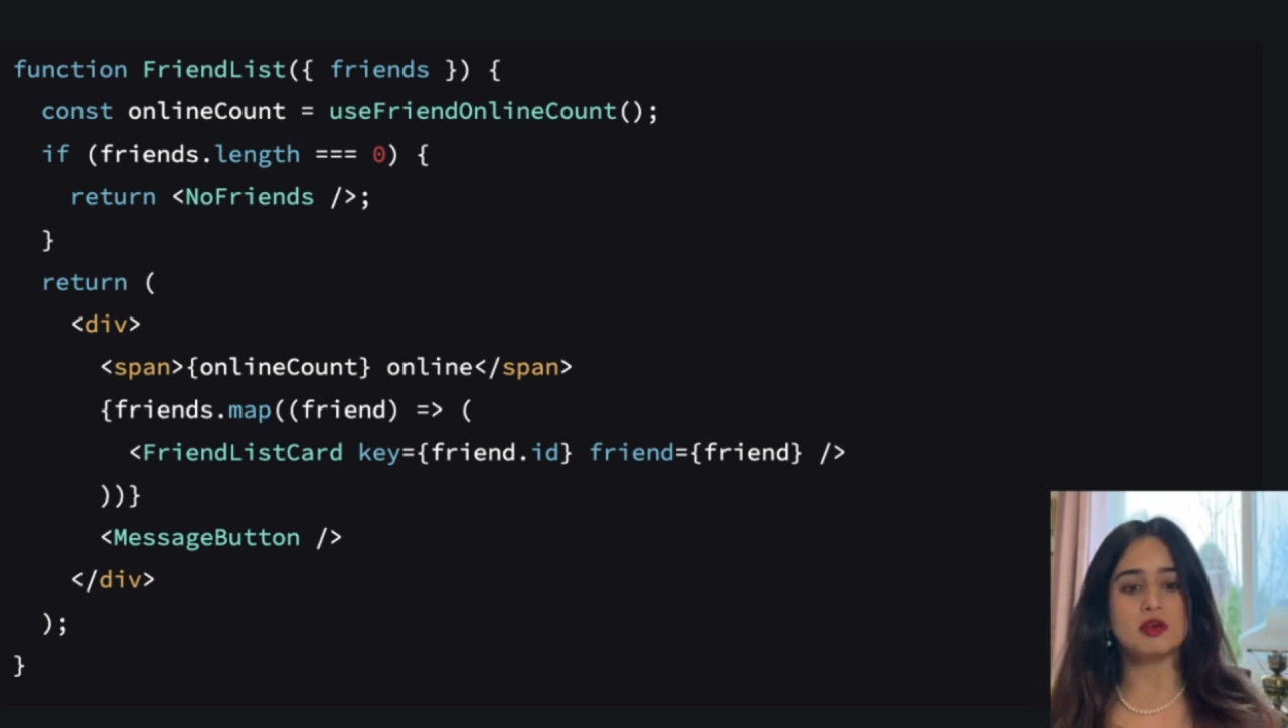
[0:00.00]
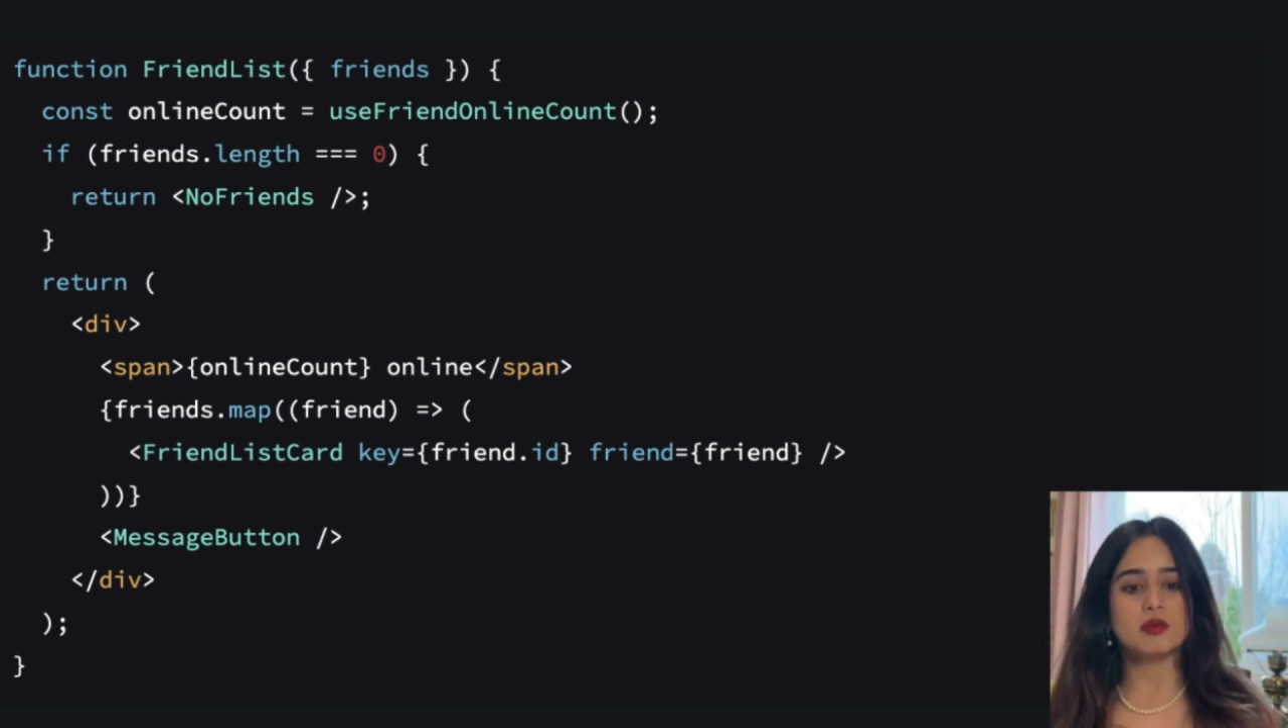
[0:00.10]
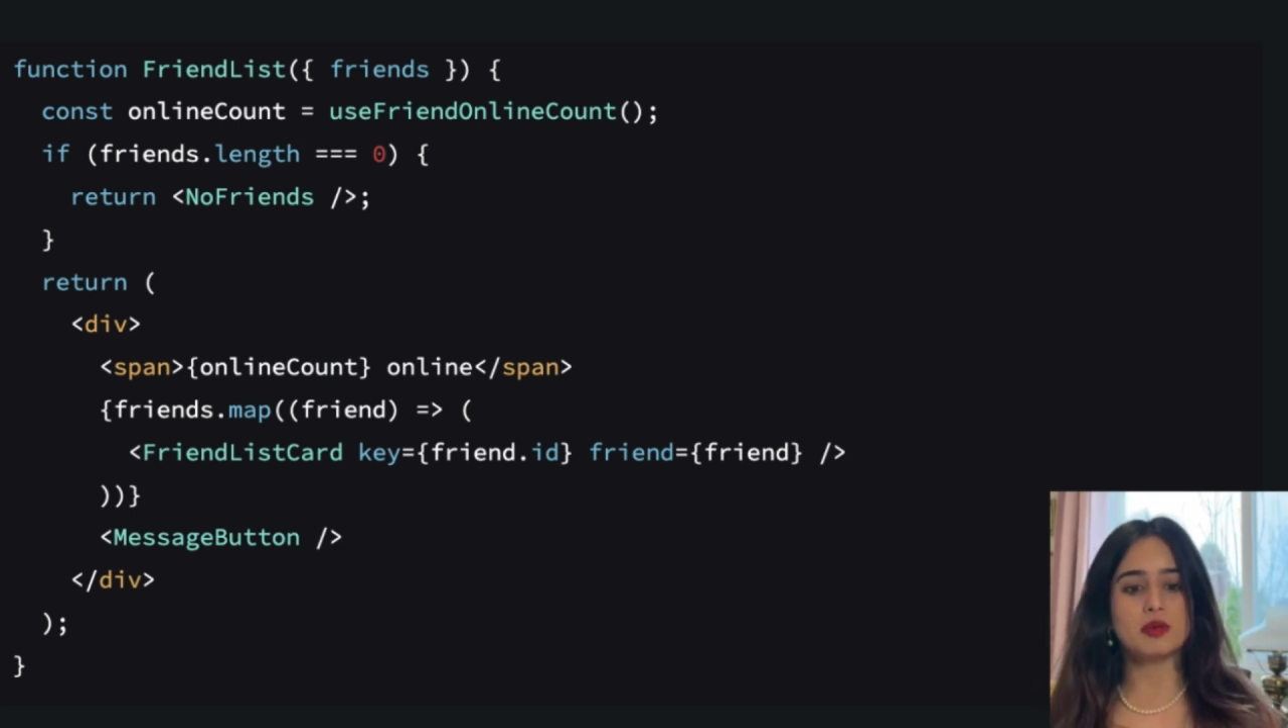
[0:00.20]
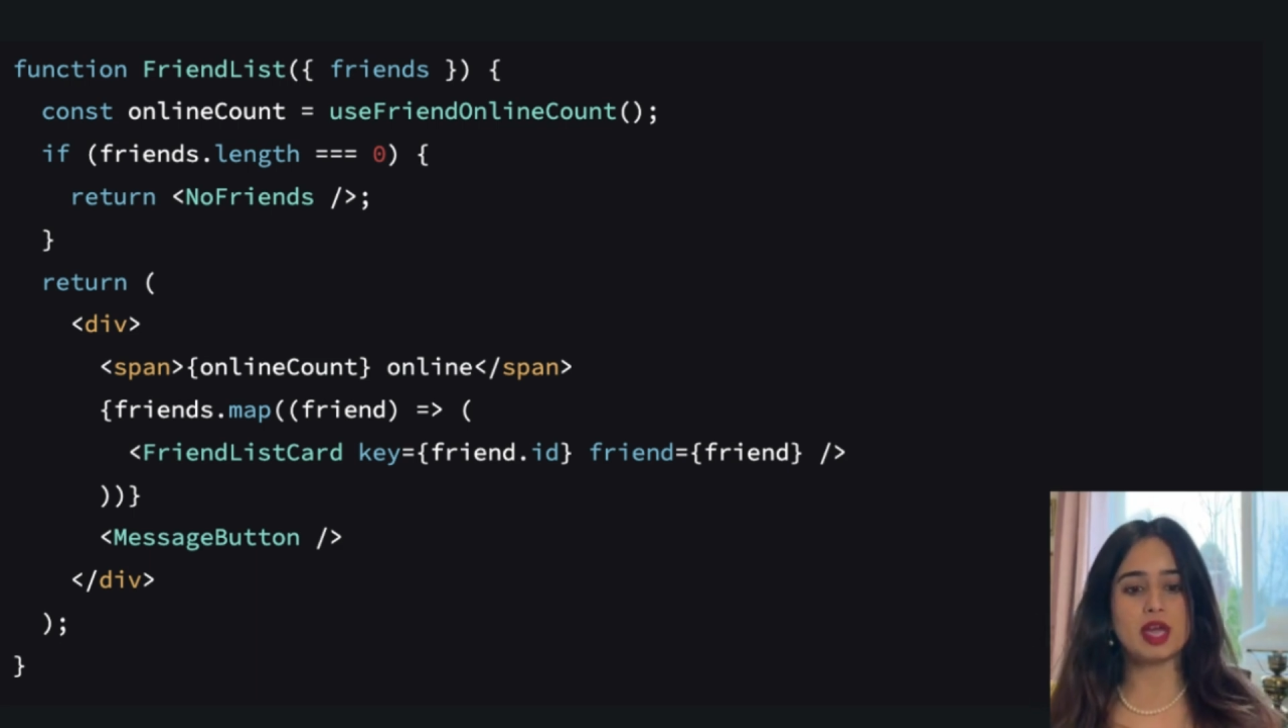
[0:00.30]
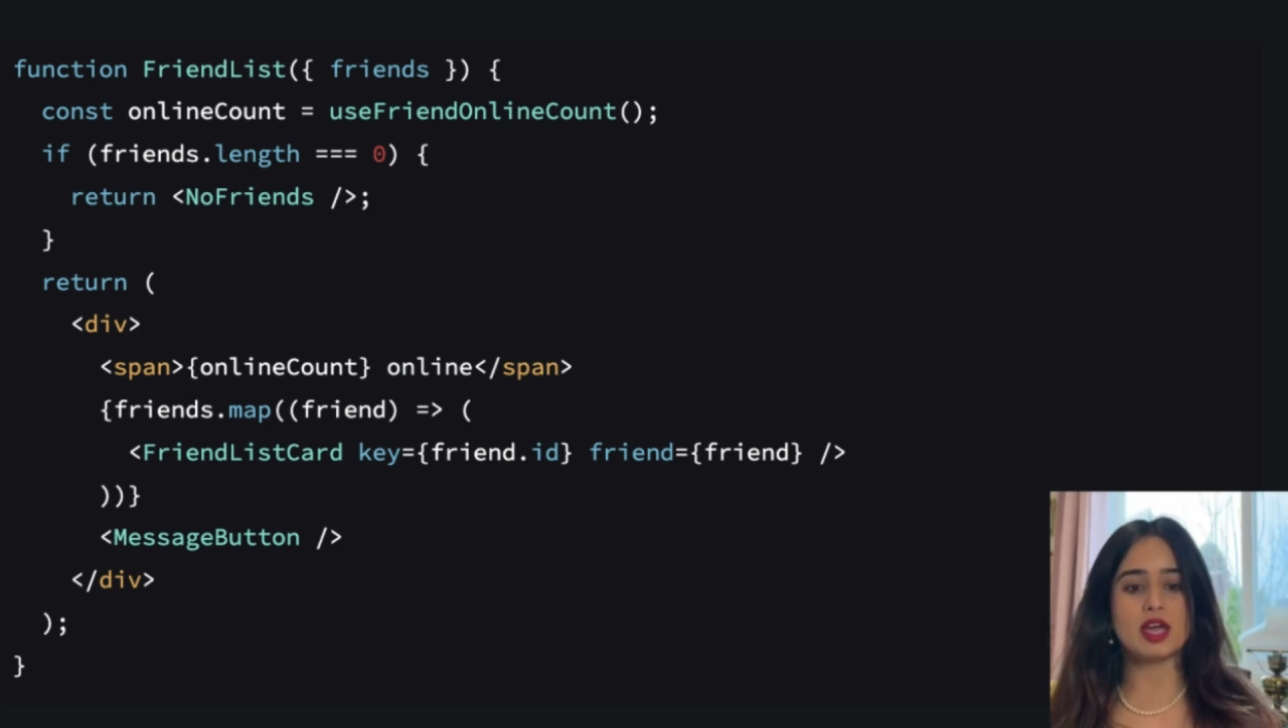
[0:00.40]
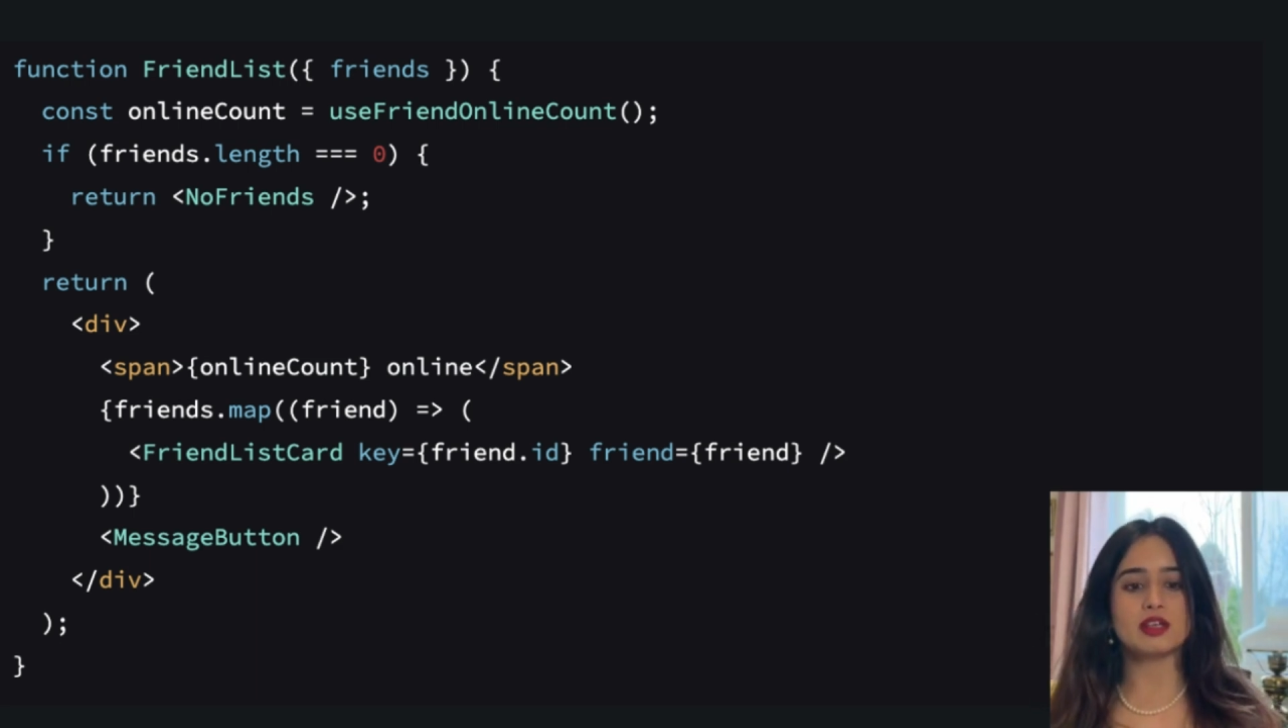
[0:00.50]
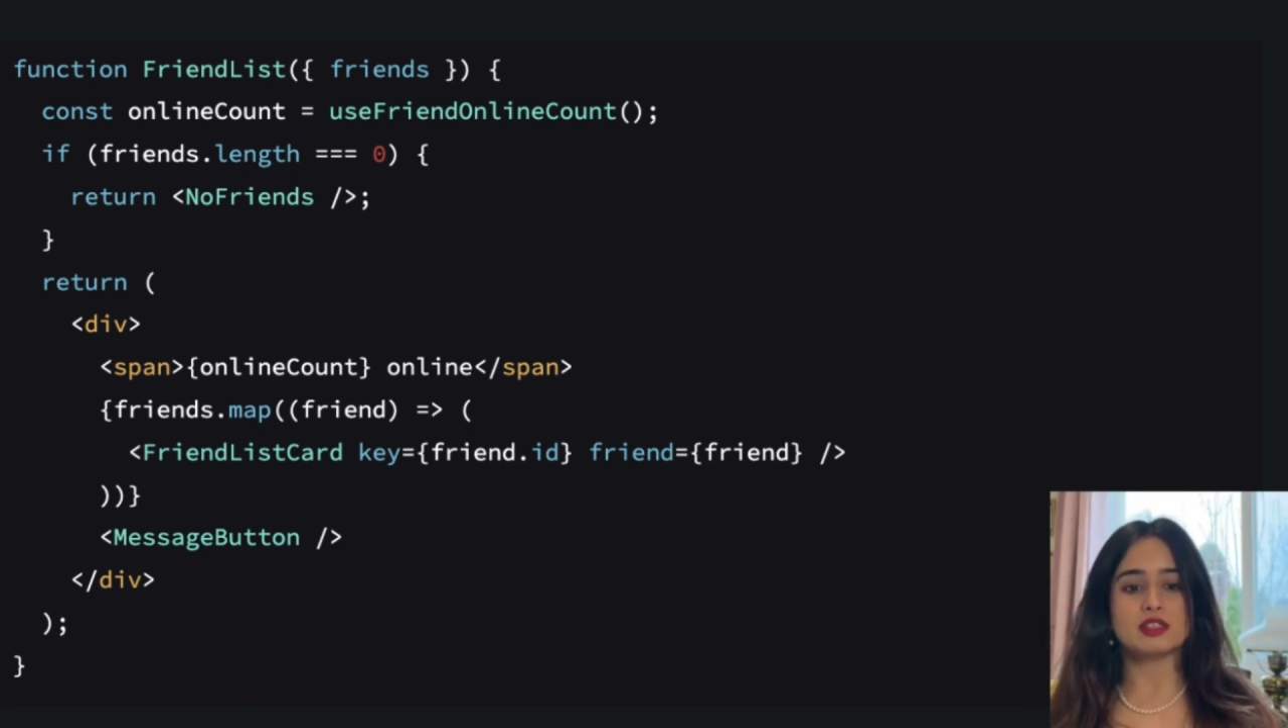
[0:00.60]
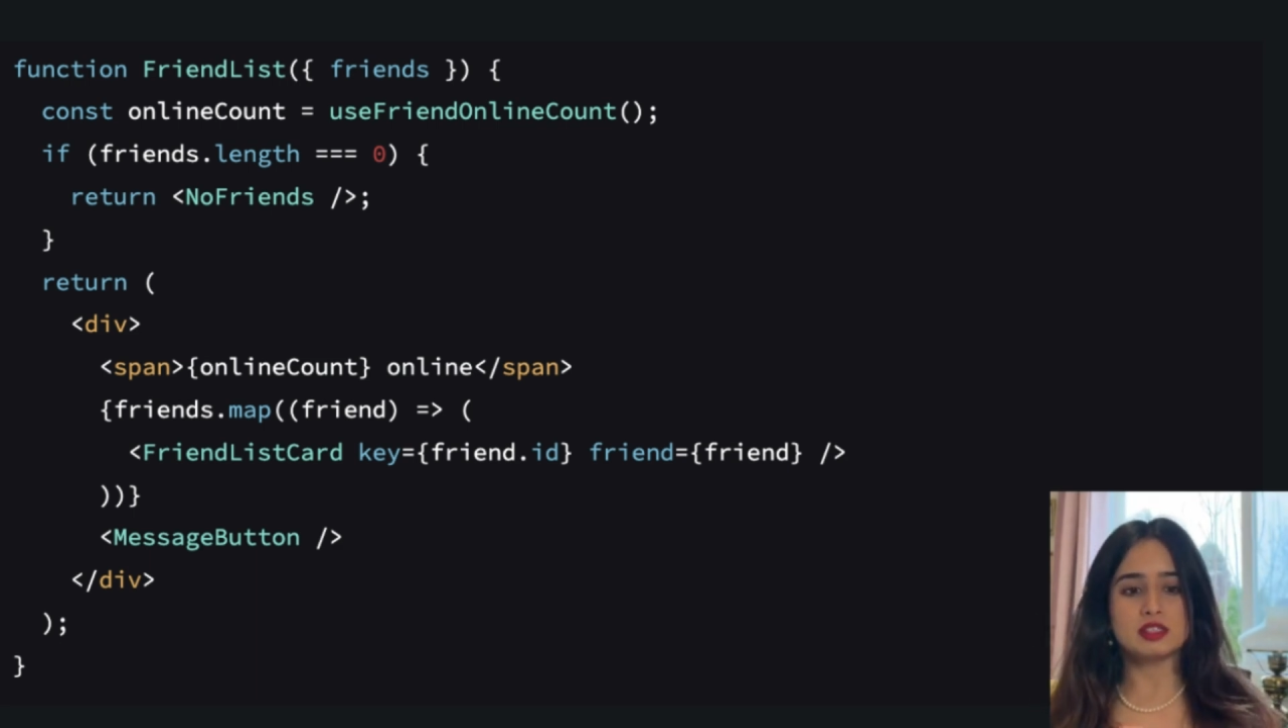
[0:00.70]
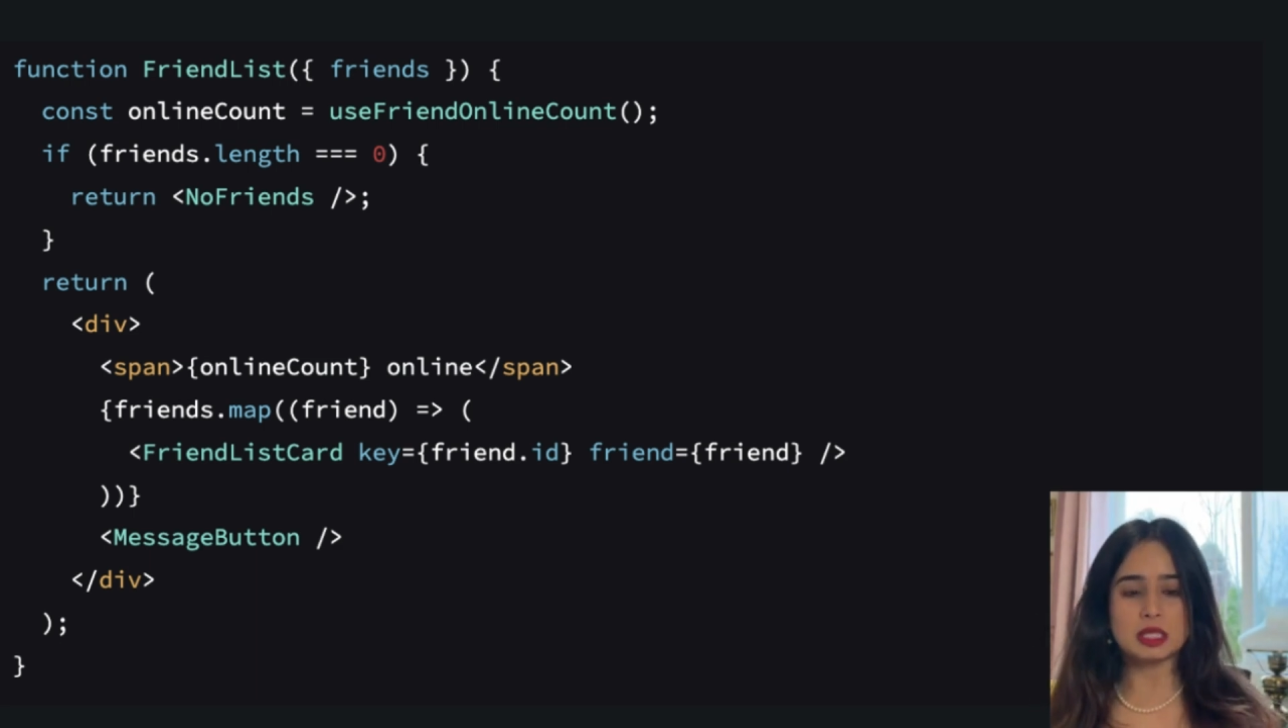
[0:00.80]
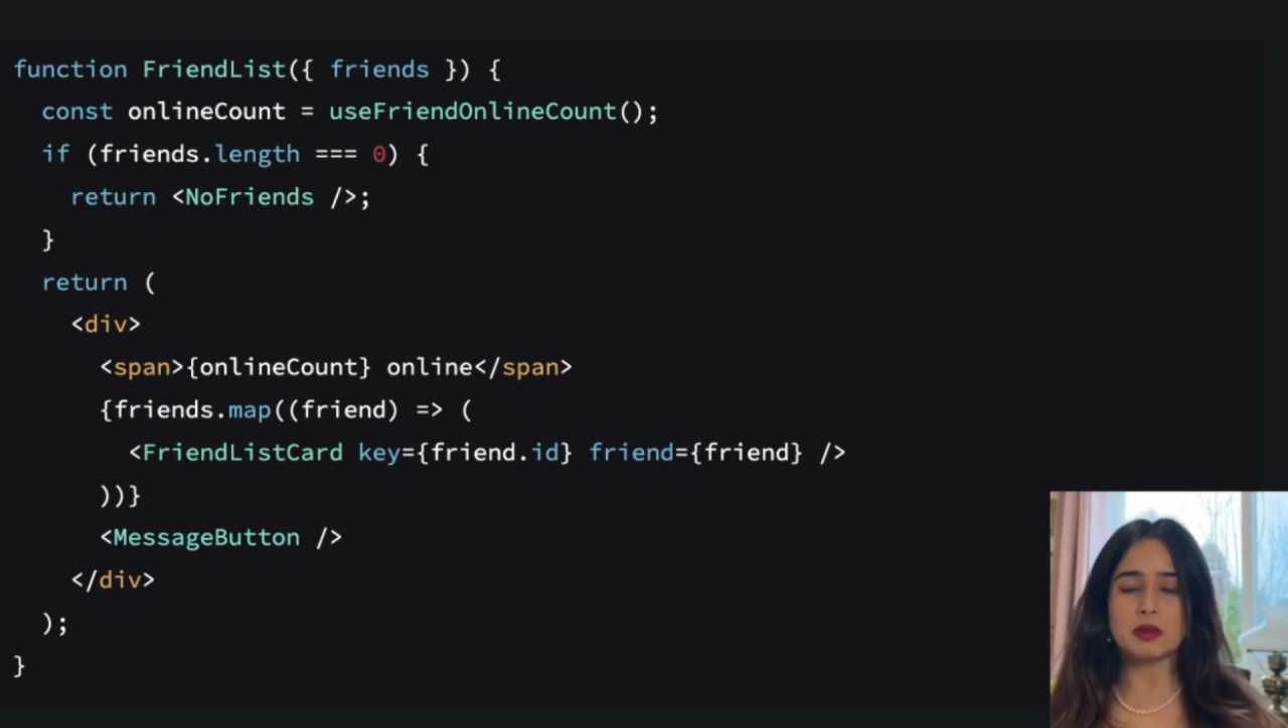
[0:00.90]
where some